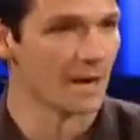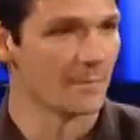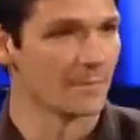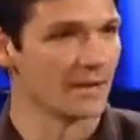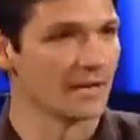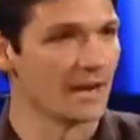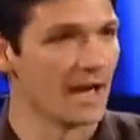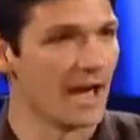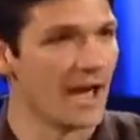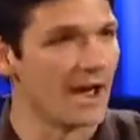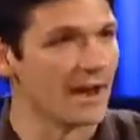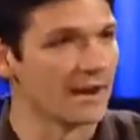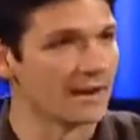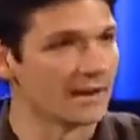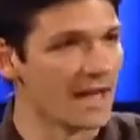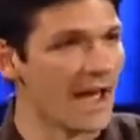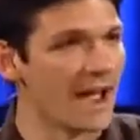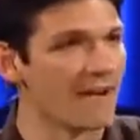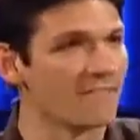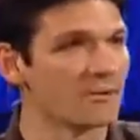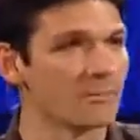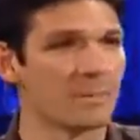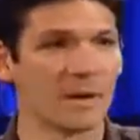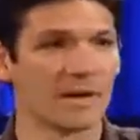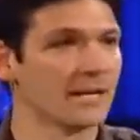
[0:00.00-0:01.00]
I mean,
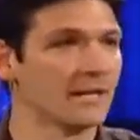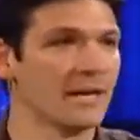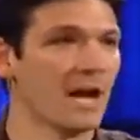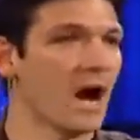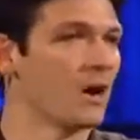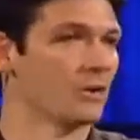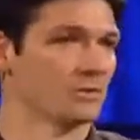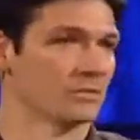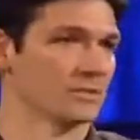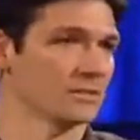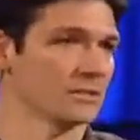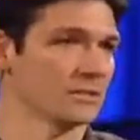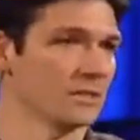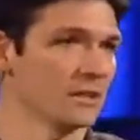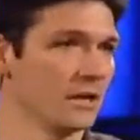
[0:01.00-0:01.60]
everybody knows.